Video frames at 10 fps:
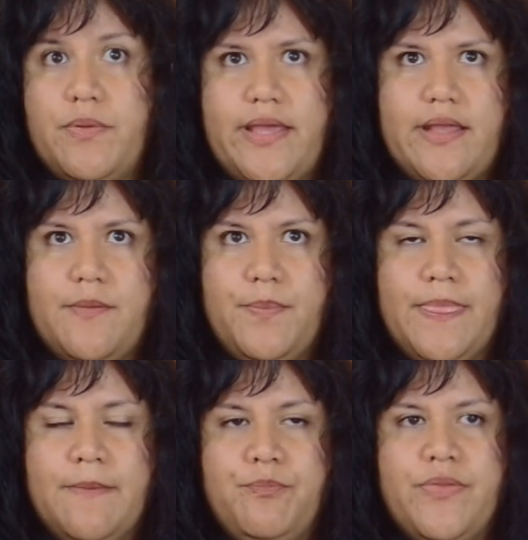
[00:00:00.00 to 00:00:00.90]
Blade,
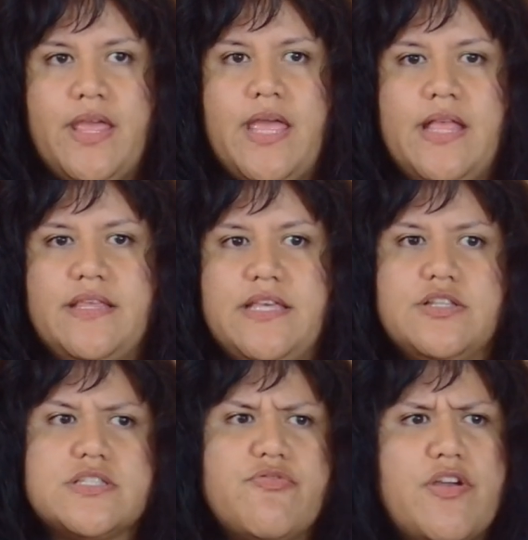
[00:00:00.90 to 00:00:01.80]
and he
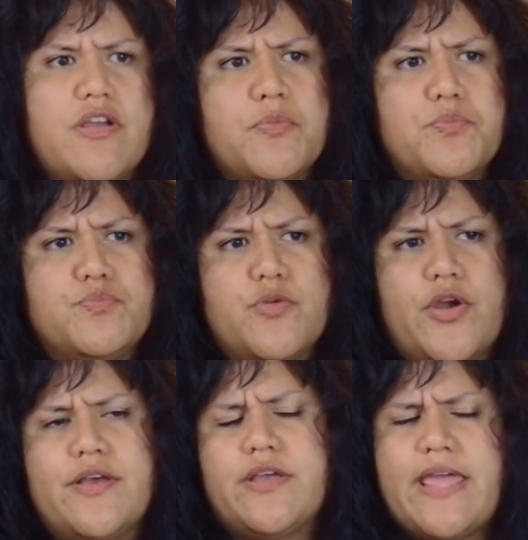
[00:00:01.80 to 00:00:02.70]
looks very
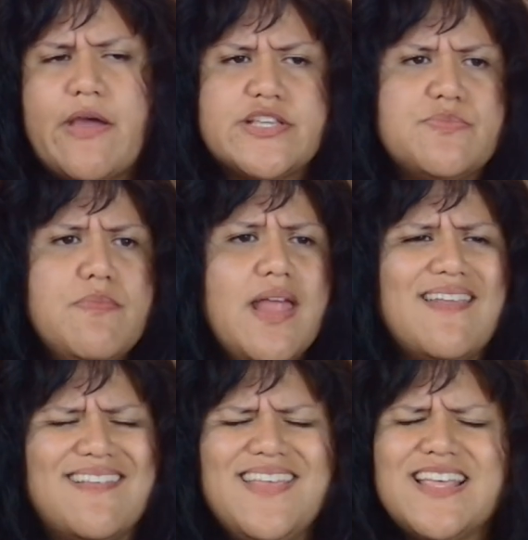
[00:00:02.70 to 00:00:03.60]

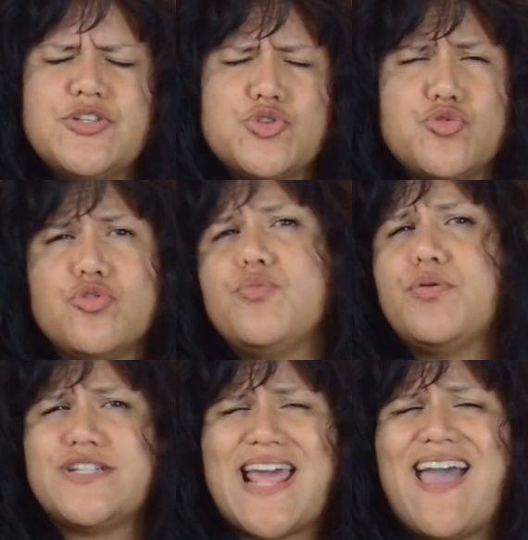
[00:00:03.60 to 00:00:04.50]
charismatic, like a true
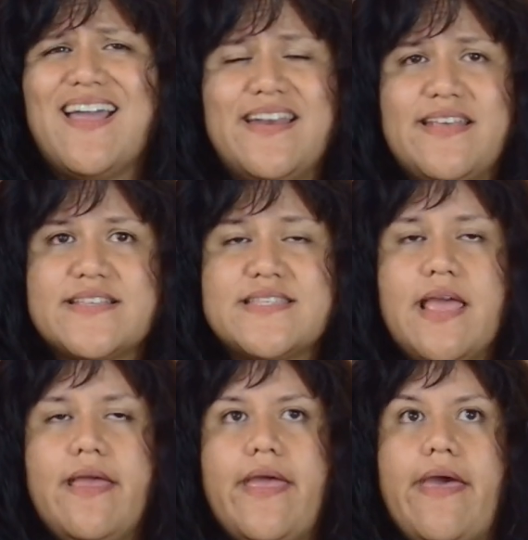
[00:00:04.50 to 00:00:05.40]
protagonist.
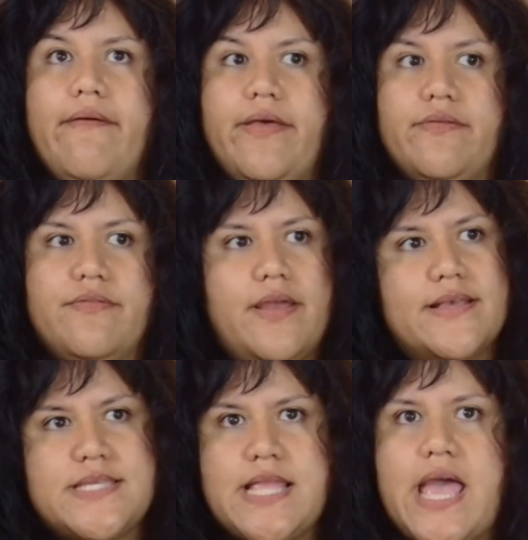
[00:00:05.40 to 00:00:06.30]
However,
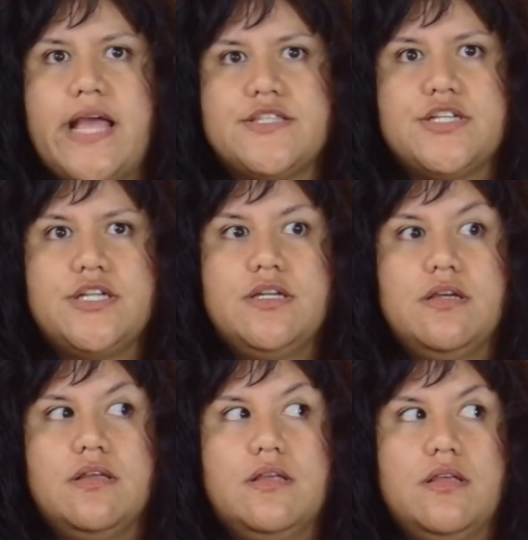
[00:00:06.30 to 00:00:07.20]
as an actor,
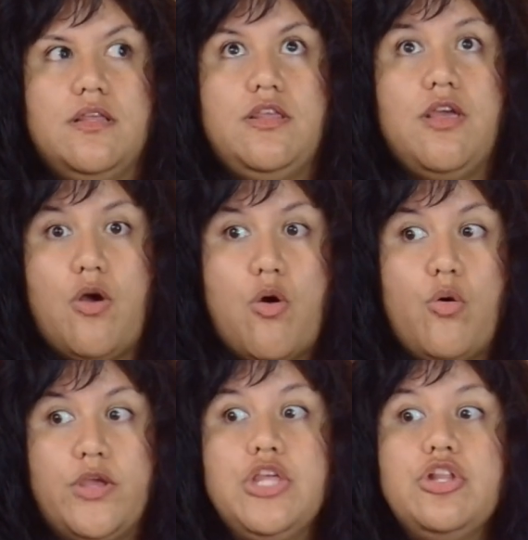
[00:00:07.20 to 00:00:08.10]

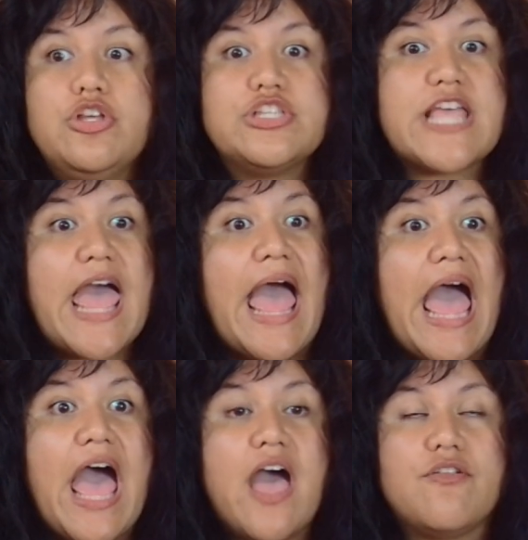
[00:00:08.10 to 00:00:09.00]
yo, he looks
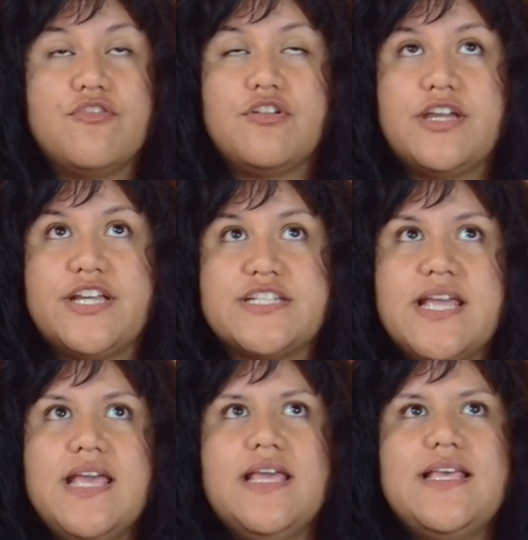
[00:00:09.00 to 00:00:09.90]
average.
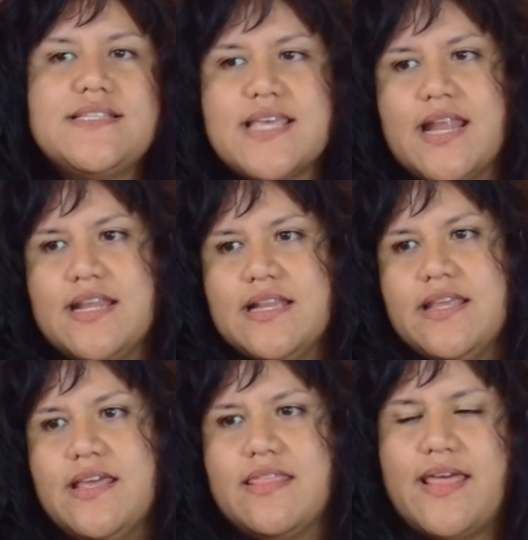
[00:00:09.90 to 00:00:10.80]
He's kind of
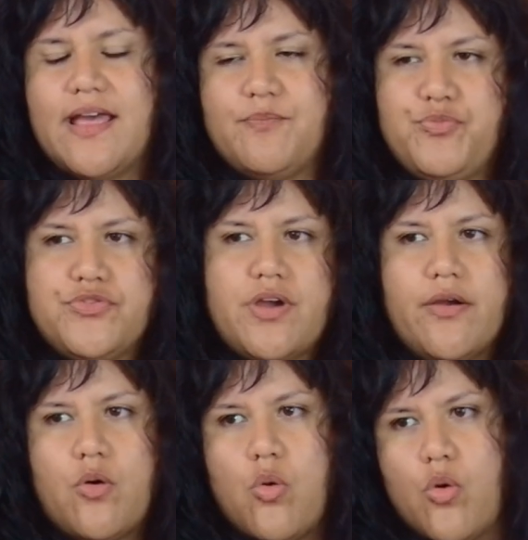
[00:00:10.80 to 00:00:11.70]
like that
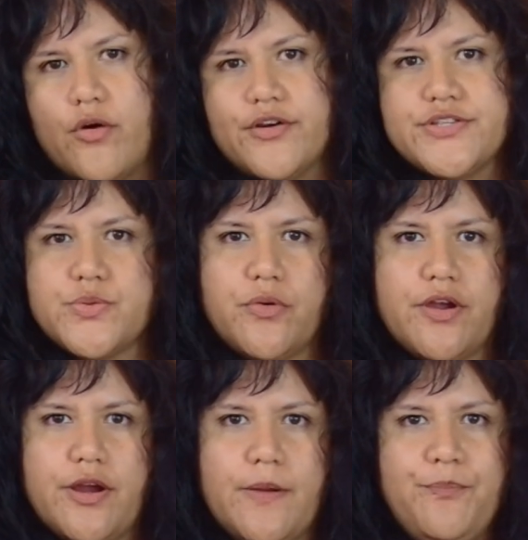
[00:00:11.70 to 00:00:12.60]
dark horse
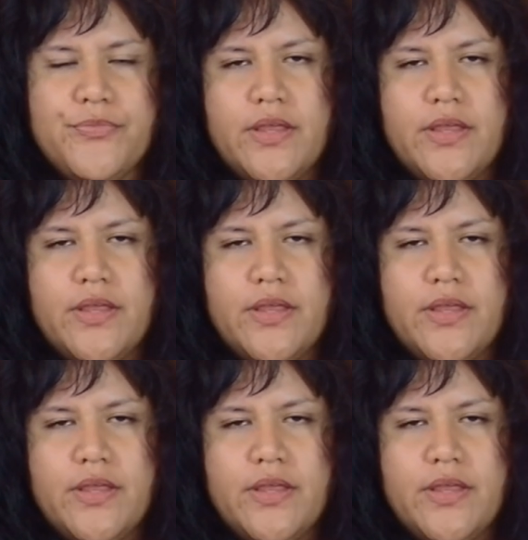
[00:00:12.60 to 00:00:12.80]
where